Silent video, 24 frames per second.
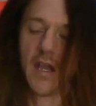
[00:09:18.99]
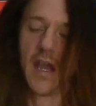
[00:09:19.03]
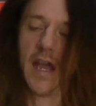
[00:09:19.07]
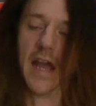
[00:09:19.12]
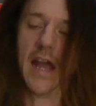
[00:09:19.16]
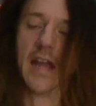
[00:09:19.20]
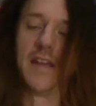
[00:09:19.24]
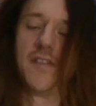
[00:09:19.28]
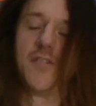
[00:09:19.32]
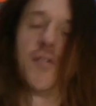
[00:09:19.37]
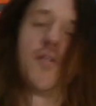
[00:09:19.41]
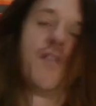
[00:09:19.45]
I
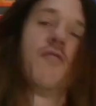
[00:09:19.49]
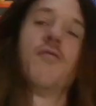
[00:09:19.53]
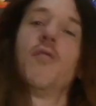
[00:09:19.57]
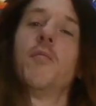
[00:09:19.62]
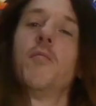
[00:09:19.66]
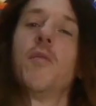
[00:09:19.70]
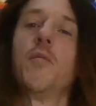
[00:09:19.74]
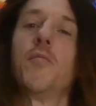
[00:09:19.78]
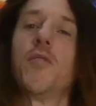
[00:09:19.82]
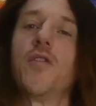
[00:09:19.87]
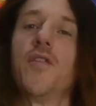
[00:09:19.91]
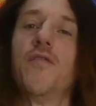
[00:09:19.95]
don't even
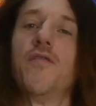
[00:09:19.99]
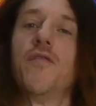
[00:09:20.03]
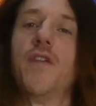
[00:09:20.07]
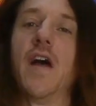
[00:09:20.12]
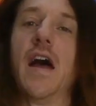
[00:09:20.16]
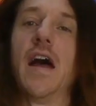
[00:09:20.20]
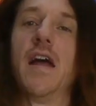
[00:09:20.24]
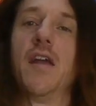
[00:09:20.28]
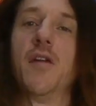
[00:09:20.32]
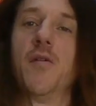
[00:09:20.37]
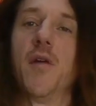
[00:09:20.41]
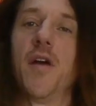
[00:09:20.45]
remember the
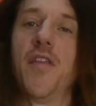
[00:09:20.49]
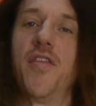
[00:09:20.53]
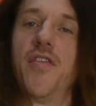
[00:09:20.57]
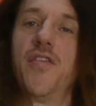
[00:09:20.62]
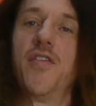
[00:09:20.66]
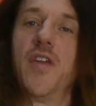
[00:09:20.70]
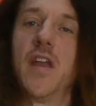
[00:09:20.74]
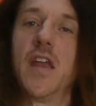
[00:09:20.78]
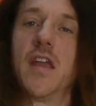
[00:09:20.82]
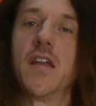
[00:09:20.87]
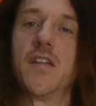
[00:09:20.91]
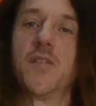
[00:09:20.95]
value. I
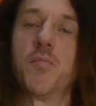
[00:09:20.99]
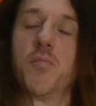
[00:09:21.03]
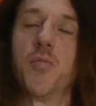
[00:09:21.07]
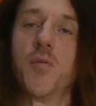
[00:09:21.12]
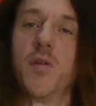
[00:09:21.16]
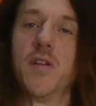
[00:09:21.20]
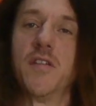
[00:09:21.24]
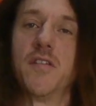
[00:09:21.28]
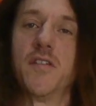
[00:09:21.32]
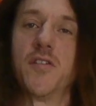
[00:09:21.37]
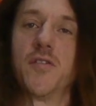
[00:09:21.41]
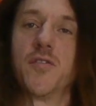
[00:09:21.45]
think it's
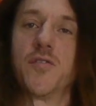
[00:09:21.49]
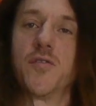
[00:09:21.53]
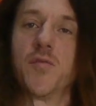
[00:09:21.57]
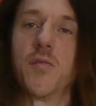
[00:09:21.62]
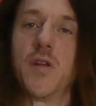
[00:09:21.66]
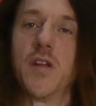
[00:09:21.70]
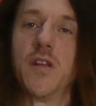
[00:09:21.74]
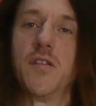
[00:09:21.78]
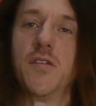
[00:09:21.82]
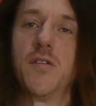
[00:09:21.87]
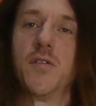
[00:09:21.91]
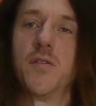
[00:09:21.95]

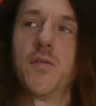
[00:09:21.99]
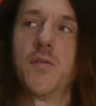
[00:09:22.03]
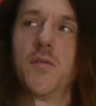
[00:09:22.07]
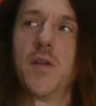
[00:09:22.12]
0.022,